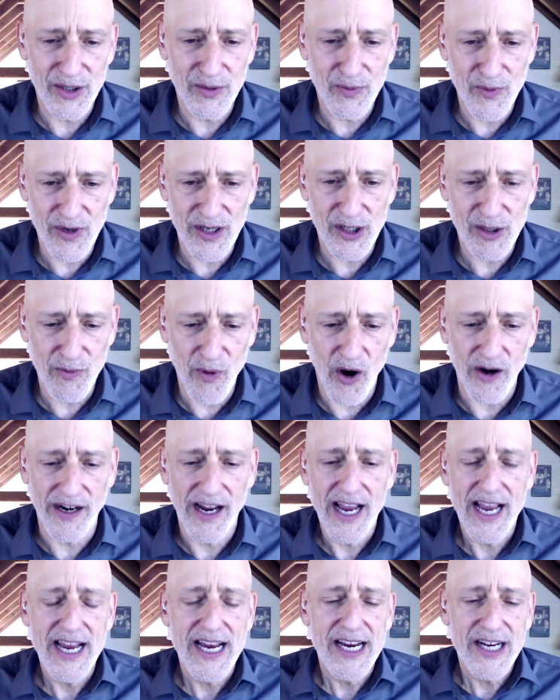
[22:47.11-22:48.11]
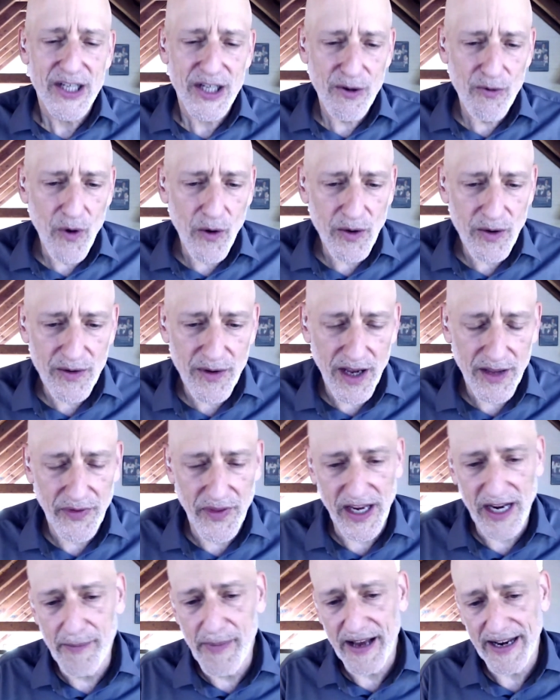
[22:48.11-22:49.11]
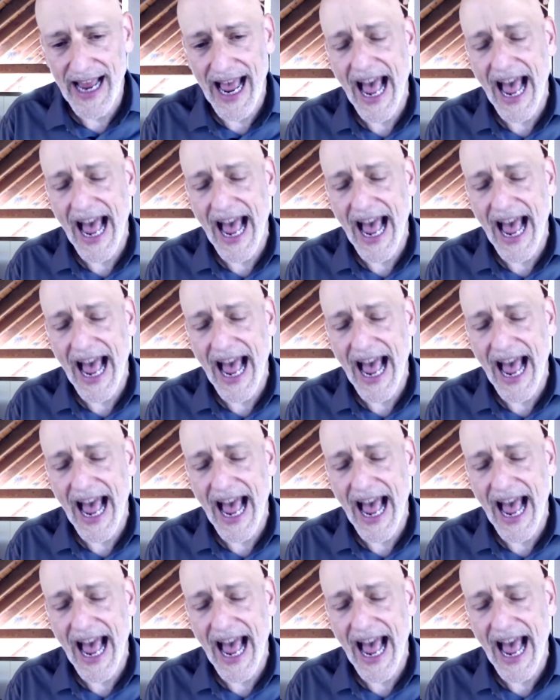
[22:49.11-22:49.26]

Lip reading: She's pretty smart. She wrote a thing about